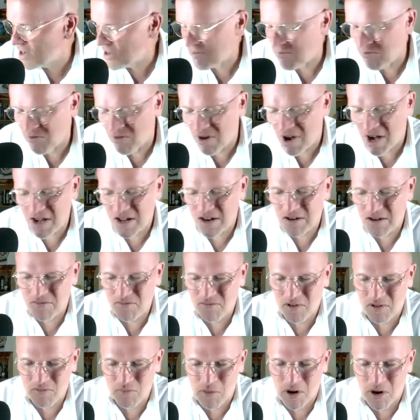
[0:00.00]
uh,
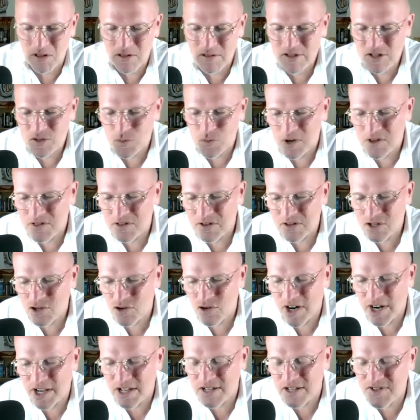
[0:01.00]
Rod Mullins with his
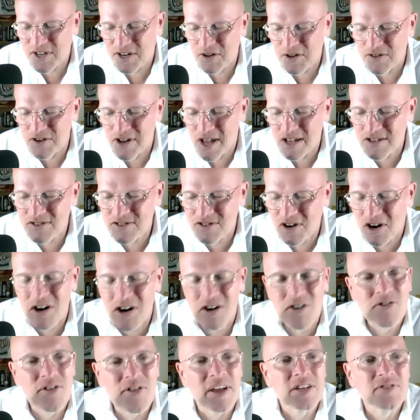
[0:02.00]
great insight on
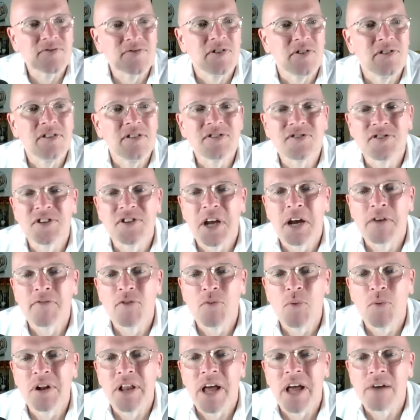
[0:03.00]
NASCAR. Thanks for listening,
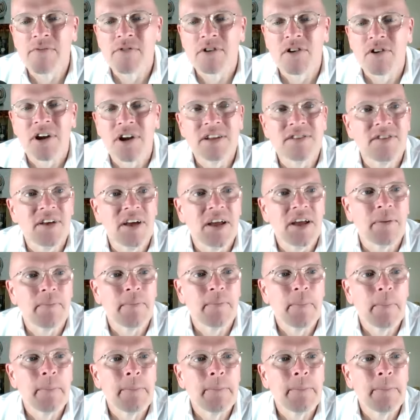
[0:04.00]
everyone. Have a great day.